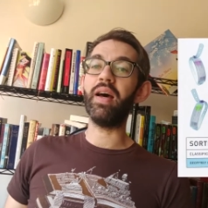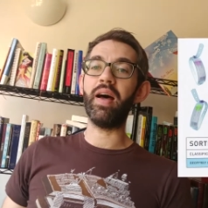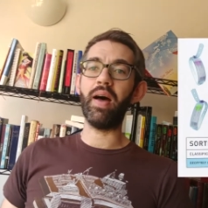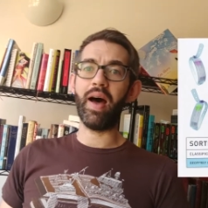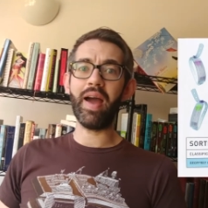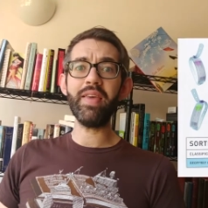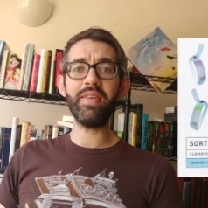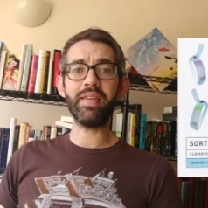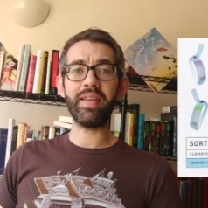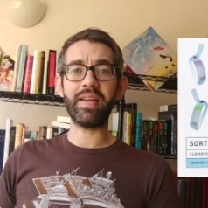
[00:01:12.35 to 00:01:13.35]
I
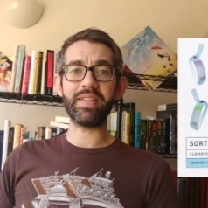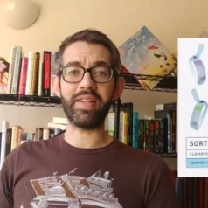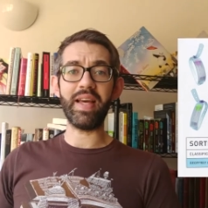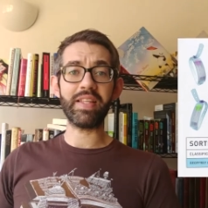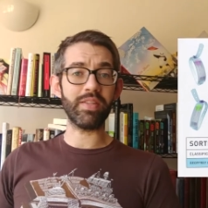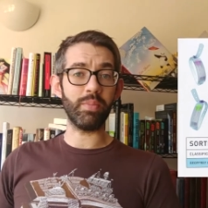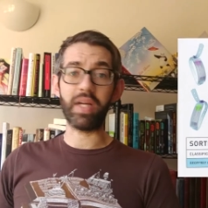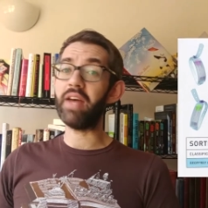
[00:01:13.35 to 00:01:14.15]
think that is an excellent book.